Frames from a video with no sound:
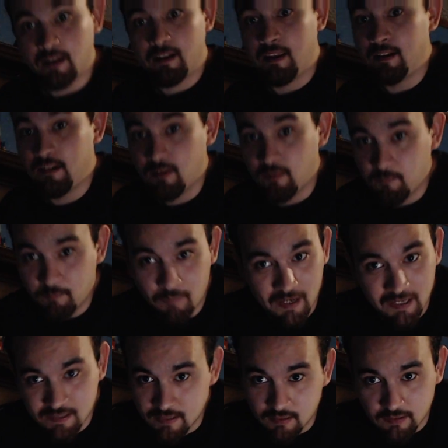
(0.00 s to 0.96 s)
and it
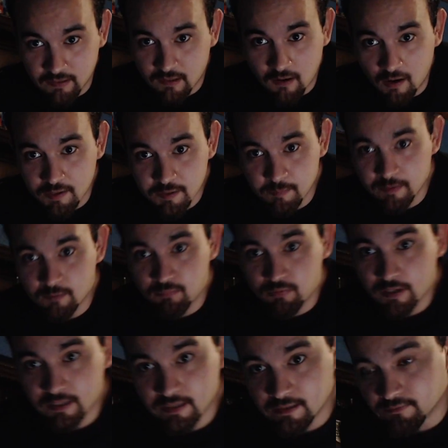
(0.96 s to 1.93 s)
basically caused me to
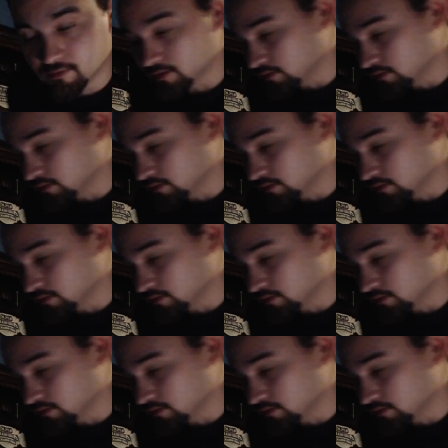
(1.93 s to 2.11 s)
break even.